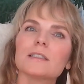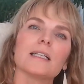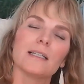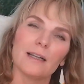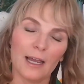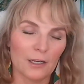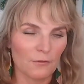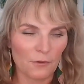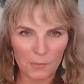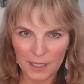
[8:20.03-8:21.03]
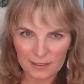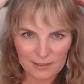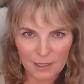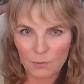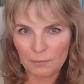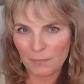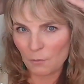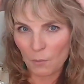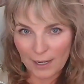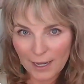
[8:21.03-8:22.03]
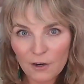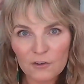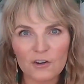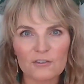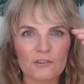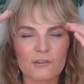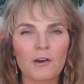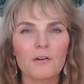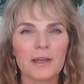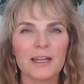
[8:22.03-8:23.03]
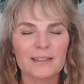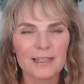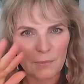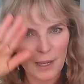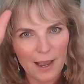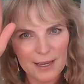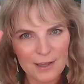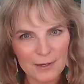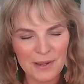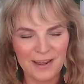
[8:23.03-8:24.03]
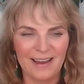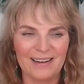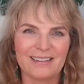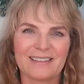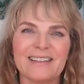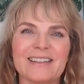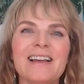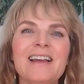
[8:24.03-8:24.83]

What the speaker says: And I know for me, it's like when my white hair starts to grow in, it's like my eyes automatically